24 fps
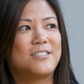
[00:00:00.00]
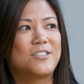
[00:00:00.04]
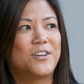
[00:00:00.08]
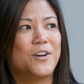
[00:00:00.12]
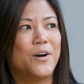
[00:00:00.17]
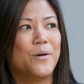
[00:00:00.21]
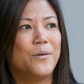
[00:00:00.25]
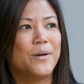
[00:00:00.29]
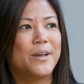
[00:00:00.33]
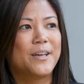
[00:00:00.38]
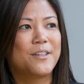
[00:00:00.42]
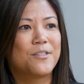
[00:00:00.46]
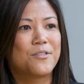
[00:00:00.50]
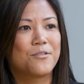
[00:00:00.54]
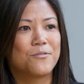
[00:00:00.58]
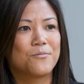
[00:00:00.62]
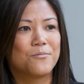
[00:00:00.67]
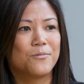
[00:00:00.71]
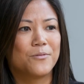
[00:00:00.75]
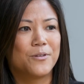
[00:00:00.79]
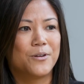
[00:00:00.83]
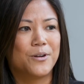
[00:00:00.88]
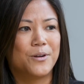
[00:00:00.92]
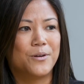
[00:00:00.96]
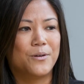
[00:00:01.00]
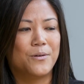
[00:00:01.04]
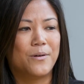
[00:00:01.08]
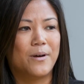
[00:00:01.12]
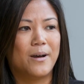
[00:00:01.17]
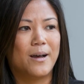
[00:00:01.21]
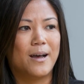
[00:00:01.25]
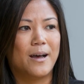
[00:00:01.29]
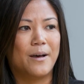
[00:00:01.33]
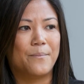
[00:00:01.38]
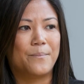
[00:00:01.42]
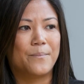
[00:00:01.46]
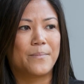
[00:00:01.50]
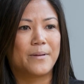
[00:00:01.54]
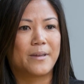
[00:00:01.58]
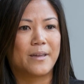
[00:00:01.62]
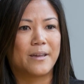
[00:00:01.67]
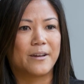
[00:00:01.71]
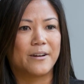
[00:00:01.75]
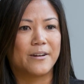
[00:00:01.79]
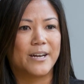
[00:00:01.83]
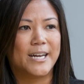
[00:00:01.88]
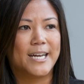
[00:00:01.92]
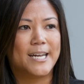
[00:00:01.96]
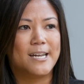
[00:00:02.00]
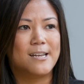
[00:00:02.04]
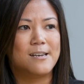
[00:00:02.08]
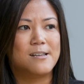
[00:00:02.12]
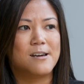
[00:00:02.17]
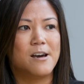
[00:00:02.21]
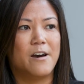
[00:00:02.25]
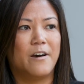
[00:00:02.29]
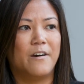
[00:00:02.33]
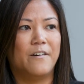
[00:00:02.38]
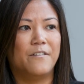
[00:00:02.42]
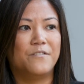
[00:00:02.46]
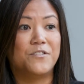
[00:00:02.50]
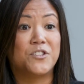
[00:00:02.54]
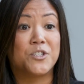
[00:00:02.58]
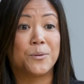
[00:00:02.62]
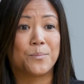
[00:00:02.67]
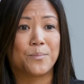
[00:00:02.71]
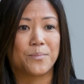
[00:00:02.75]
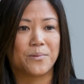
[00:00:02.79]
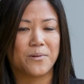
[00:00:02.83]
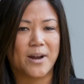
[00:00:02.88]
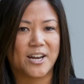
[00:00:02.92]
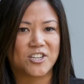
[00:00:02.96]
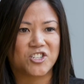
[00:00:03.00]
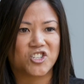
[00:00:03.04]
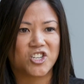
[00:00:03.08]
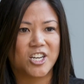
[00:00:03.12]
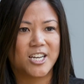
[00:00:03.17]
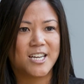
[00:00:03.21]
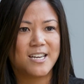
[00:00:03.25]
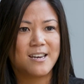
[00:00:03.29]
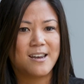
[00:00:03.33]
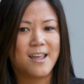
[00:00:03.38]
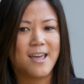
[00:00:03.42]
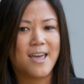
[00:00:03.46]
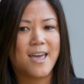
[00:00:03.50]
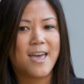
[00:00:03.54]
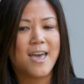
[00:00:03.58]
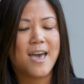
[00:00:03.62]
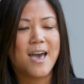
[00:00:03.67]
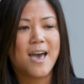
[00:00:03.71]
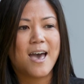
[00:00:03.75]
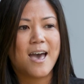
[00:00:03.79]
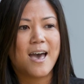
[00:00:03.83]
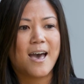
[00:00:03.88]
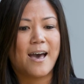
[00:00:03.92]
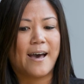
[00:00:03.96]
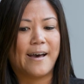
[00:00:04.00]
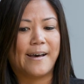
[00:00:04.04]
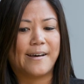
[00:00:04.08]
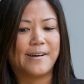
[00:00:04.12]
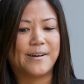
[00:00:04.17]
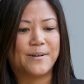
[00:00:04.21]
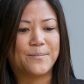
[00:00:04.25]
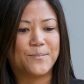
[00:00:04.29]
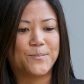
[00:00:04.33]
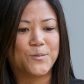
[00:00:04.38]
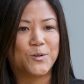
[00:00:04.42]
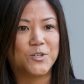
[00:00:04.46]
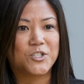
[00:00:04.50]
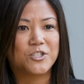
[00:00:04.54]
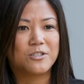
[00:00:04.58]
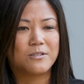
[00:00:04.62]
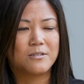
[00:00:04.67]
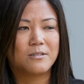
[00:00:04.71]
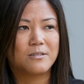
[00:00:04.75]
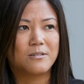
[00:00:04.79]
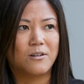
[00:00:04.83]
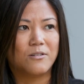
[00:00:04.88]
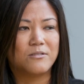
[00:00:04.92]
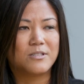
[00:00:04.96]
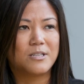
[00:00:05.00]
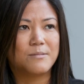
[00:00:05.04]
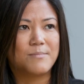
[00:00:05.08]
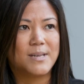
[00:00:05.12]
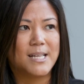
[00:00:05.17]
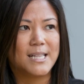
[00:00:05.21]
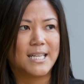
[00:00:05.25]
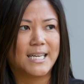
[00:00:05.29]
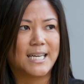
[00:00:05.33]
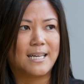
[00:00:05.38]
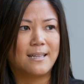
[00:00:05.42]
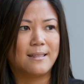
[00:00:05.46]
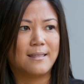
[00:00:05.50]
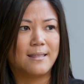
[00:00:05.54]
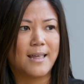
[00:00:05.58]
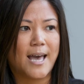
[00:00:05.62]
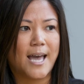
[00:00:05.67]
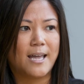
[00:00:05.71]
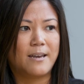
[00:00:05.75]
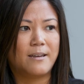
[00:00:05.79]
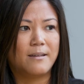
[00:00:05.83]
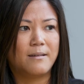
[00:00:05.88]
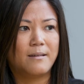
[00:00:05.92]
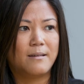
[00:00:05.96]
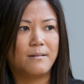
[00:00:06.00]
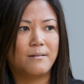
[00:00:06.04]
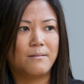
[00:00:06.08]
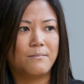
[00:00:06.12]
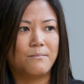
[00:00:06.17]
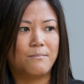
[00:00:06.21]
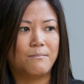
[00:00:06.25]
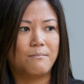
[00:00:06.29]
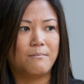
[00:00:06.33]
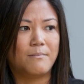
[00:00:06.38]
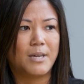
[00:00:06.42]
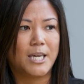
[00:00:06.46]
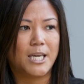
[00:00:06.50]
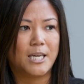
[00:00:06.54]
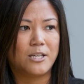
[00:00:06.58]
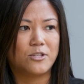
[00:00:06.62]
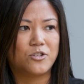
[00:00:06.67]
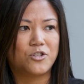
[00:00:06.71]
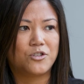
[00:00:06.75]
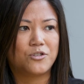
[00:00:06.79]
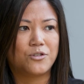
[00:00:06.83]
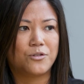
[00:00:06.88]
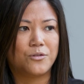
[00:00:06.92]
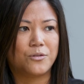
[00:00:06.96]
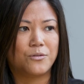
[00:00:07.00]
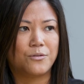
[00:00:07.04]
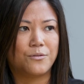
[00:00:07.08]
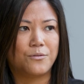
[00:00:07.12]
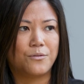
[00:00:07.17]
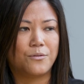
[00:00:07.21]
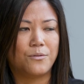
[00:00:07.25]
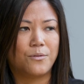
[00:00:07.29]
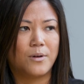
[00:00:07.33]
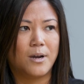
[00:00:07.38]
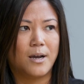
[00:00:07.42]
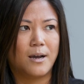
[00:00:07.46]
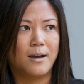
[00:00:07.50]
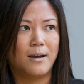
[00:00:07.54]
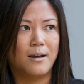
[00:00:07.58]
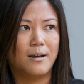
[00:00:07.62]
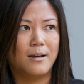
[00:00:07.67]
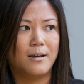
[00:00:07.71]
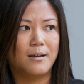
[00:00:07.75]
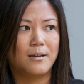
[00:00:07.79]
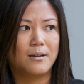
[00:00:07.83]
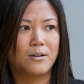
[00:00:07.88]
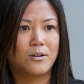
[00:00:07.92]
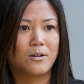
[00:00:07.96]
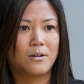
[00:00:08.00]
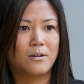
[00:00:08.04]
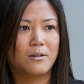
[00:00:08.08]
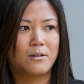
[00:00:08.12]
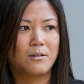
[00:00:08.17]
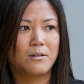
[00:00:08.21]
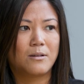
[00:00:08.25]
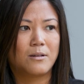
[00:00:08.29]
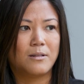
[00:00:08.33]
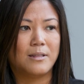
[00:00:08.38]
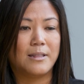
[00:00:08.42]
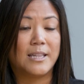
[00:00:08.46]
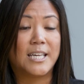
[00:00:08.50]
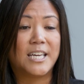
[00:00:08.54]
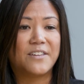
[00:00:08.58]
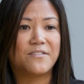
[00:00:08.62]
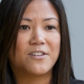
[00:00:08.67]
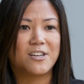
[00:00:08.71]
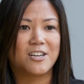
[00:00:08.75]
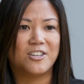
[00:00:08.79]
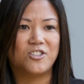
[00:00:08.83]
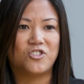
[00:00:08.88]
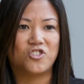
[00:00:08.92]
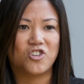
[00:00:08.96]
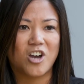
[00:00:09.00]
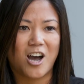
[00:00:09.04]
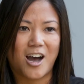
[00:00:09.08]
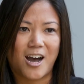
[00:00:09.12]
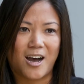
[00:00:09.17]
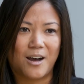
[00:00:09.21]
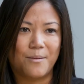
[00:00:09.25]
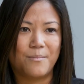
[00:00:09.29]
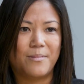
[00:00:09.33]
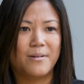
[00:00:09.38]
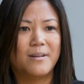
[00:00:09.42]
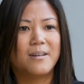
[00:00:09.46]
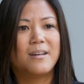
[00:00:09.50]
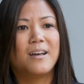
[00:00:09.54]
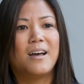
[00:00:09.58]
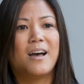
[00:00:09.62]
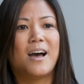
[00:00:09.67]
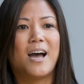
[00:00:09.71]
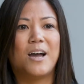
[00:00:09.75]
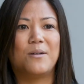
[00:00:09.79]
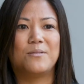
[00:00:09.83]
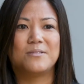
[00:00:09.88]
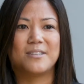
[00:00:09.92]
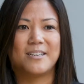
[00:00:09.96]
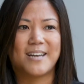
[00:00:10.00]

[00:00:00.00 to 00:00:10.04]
going through a period of depression, which ultimately led me to leaving a job I was